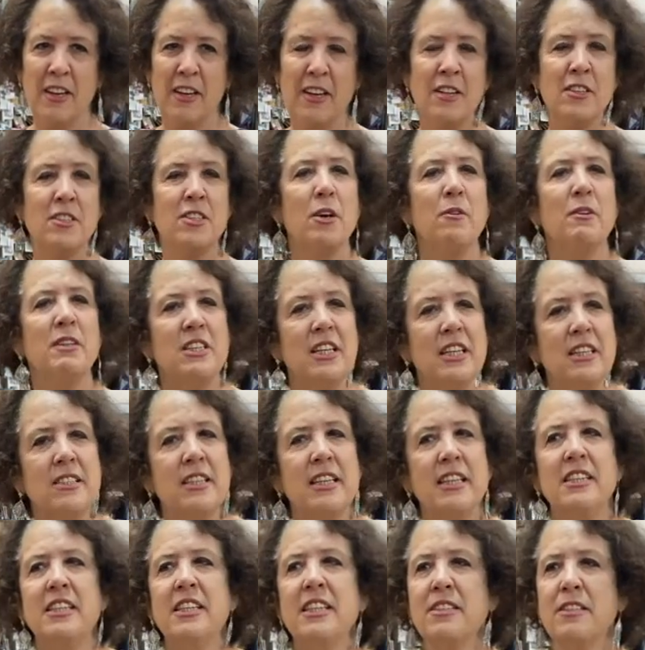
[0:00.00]
Yeah, so it yeah, is,
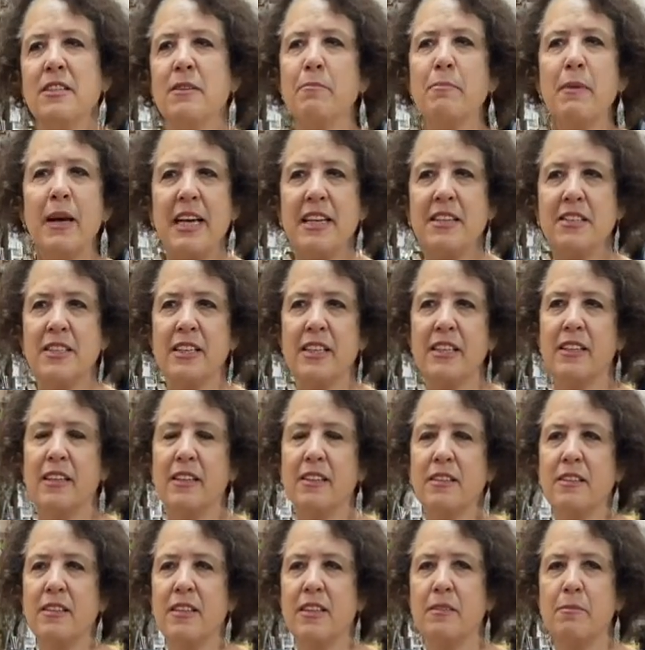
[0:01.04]
it yeah, is amazing
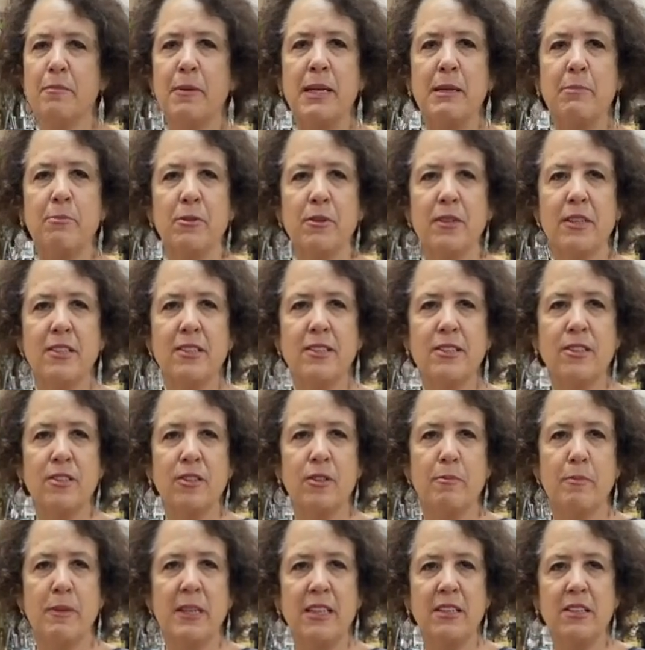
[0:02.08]
that, that people can
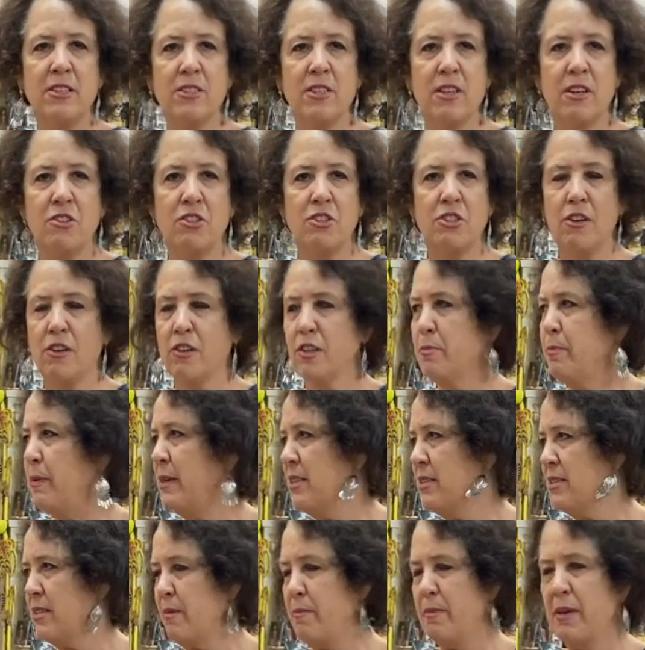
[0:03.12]
still be so shocked by
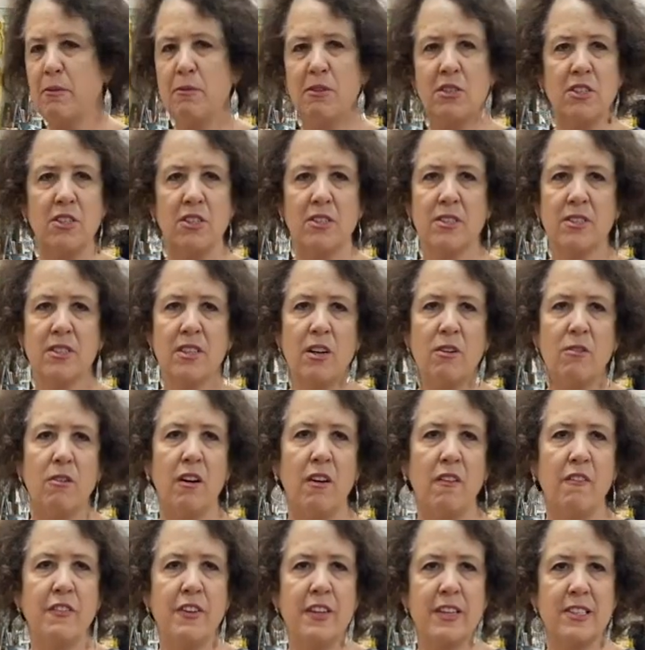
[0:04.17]
something which is so
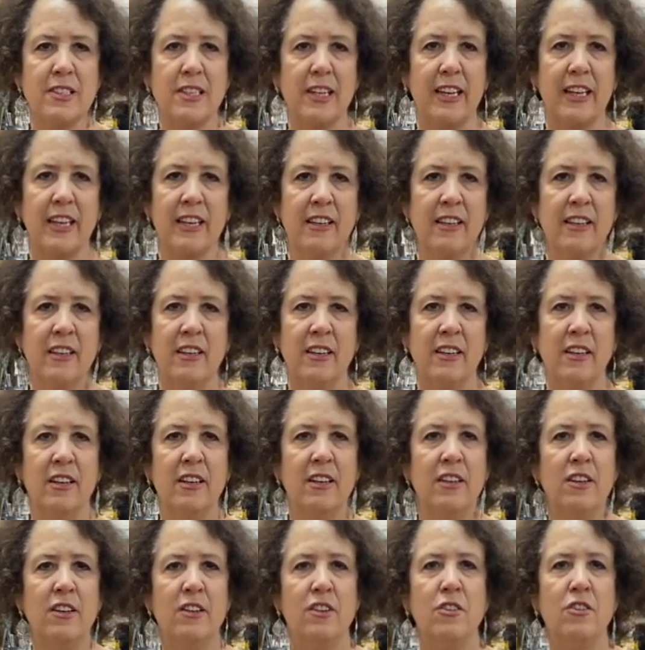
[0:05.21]
obviously
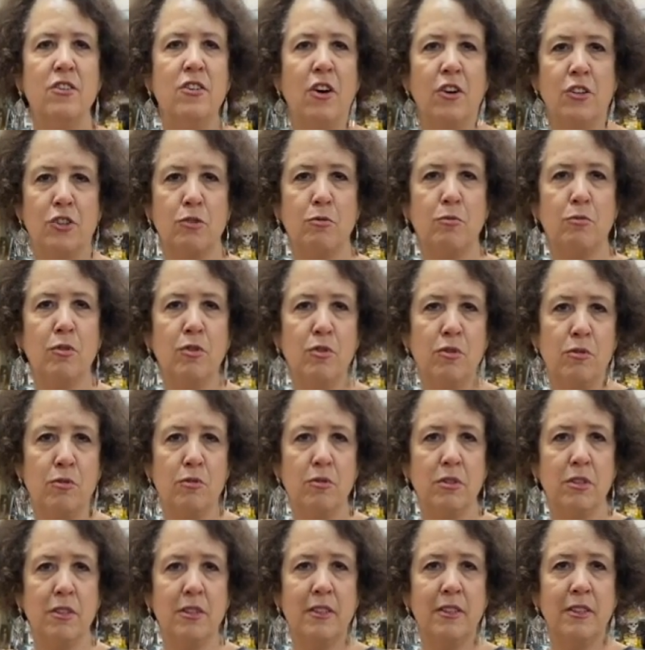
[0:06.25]
not
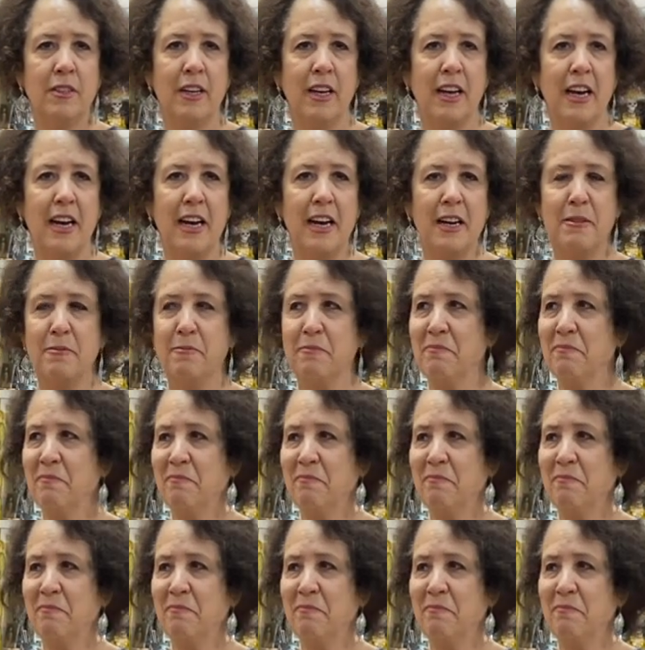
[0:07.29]
rude. Yeah.